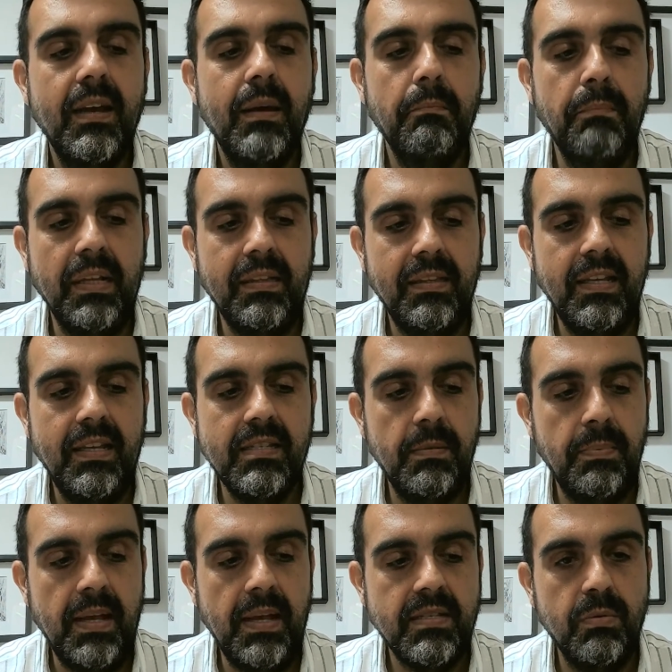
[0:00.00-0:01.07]
but is the
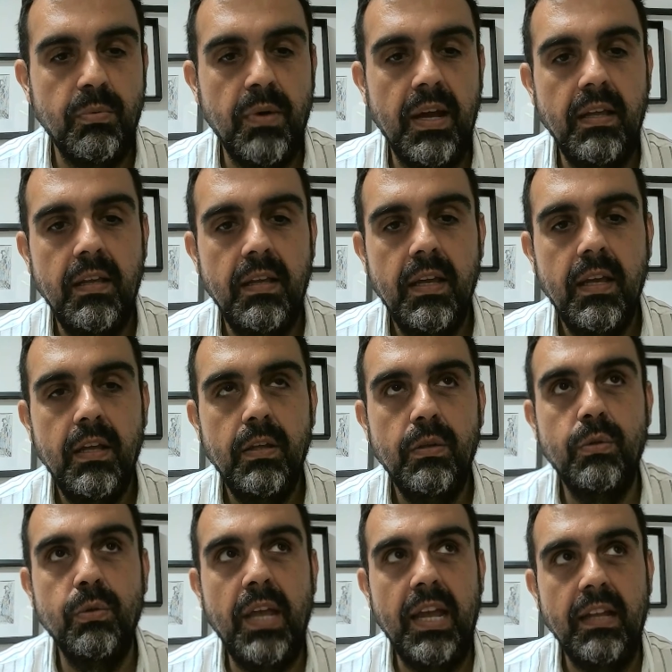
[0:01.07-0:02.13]
best way
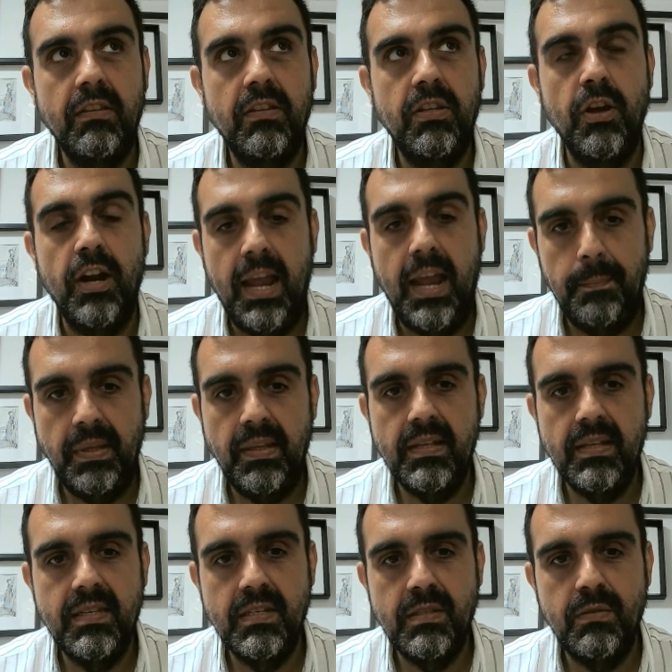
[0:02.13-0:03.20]
to get your
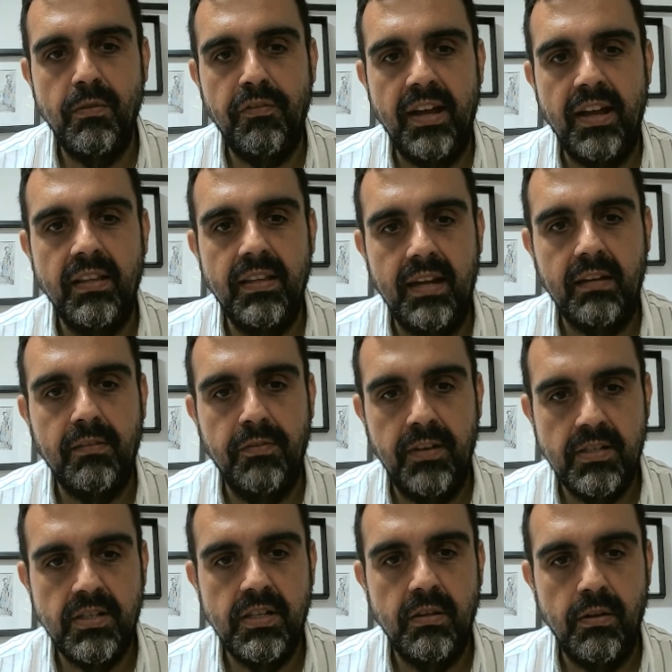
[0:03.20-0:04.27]
happiness is to find that
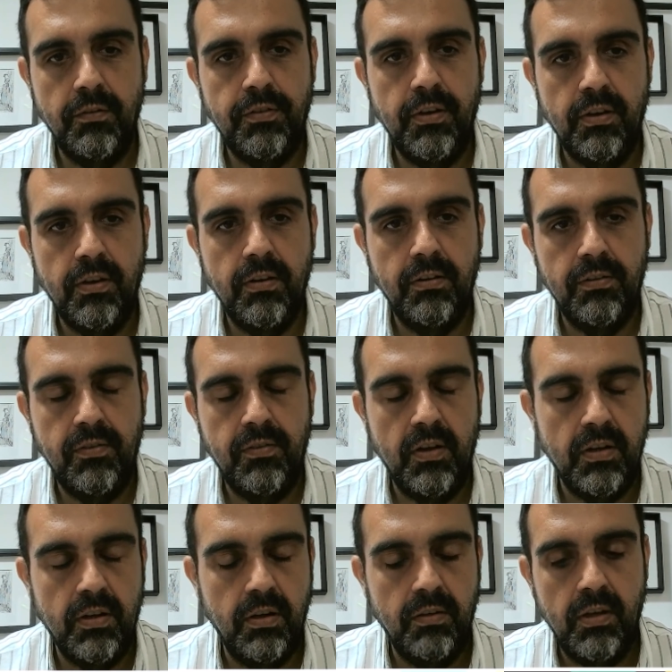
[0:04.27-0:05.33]
version of your of
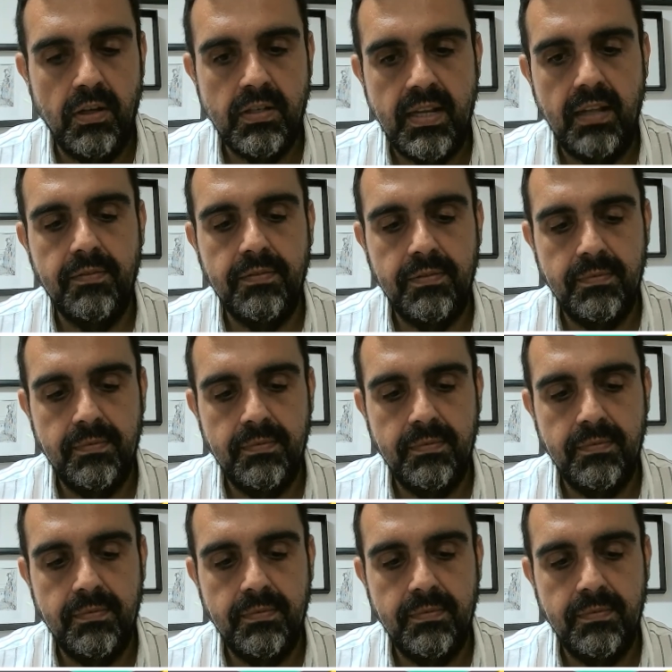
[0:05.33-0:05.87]
your yourself